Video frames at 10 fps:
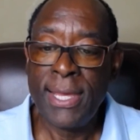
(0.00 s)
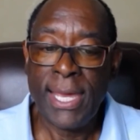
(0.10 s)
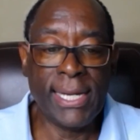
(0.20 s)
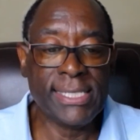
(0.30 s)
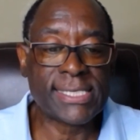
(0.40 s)

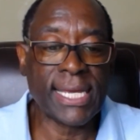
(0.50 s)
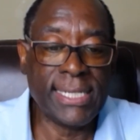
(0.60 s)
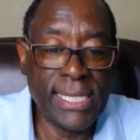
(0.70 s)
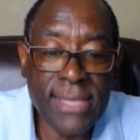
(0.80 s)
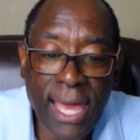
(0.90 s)
And he said,
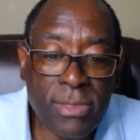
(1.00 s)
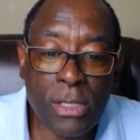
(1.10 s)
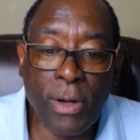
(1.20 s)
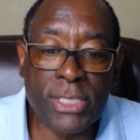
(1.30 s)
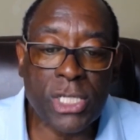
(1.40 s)
neither hath the
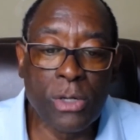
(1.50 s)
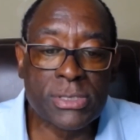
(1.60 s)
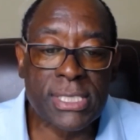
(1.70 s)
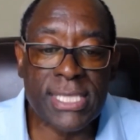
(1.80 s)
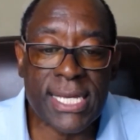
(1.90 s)
Lord
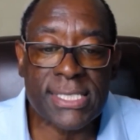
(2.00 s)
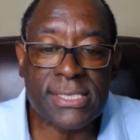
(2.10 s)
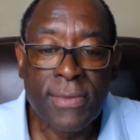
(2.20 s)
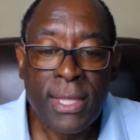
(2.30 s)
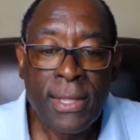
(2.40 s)
chosen this.
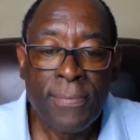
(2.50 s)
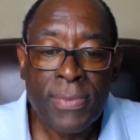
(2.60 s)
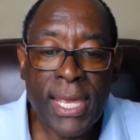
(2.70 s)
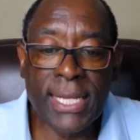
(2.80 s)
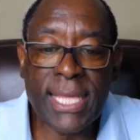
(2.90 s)

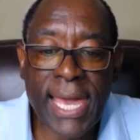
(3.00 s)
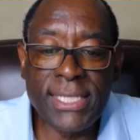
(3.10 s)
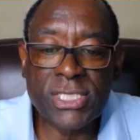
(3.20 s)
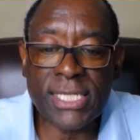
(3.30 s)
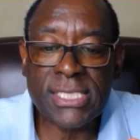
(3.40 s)
And
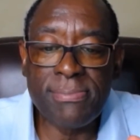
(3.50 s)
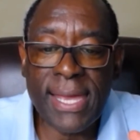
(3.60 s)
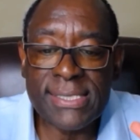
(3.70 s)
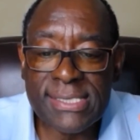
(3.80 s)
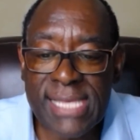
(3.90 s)
again, Jesse
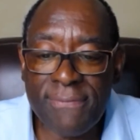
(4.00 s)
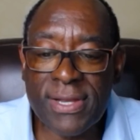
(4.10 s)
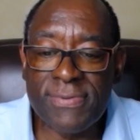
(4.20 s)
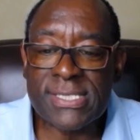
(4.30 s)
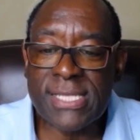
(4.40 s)
made
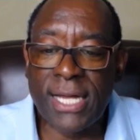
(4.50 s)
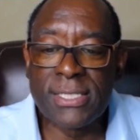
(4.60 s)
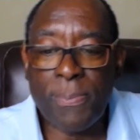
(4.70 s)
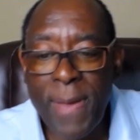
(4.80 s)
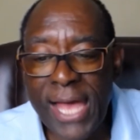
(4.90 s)
7 of his
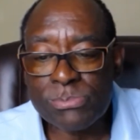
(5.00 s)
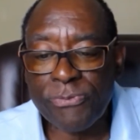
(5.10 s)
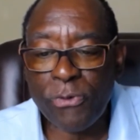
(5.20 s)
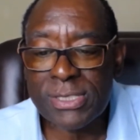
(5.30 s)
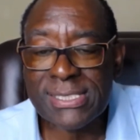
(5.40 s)
sons to pass
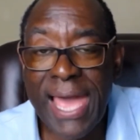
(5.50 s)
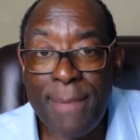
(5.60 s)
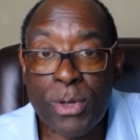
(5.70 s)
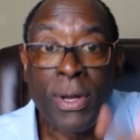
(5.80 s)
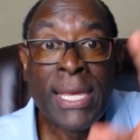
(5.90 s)
before
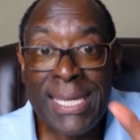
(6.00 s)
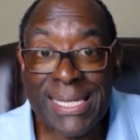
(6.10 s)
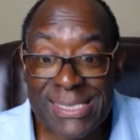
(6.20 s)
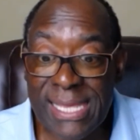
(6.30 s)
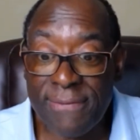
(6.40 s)
Samuel. He
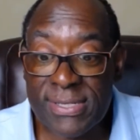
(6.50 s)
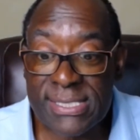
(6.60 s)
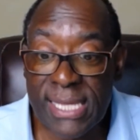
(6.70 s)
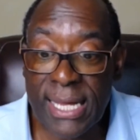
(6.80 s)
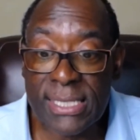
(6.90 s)
had 7
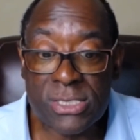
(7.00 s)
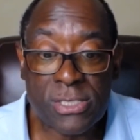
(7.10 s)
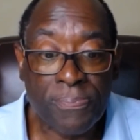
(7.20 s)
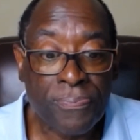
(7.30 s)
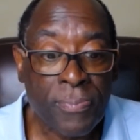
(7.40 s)
sons.
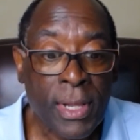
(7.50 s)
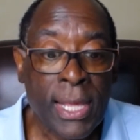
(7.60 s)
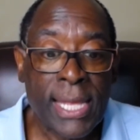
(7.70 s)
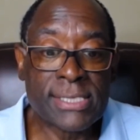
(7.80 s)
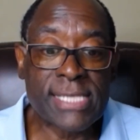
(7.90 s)

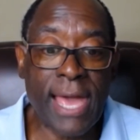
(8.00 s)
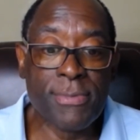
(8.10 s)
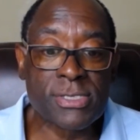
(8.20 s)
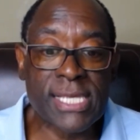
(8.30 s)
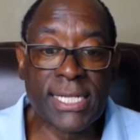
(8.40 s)
And
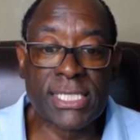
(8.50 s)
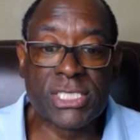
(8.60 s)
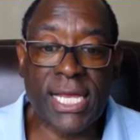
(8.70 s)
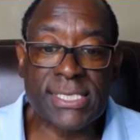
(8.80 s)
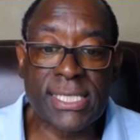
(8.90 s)
Samuel said unto
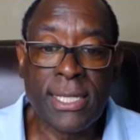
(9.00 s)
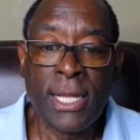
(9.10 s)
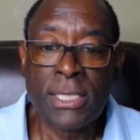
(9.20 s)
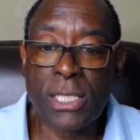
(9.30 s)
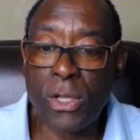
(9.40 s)
Jesse,
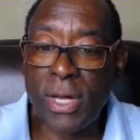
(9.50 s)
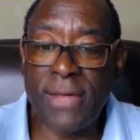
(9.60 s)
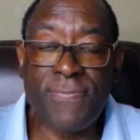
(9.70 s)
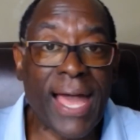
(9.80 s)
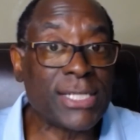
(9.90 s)
the Lord
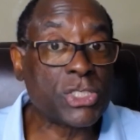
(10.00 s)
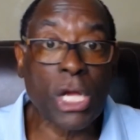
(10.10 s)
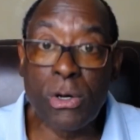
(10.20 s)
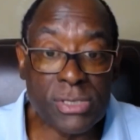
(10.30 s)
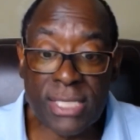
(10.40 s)
have not
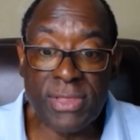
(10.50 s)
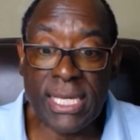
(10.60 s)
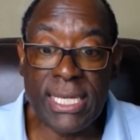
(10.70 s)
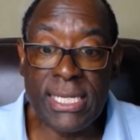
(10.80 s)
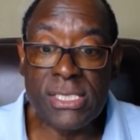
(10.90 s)
chosen
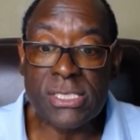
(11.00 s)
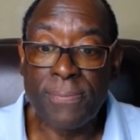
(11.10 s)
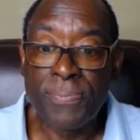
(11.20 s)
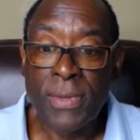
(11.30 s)
these.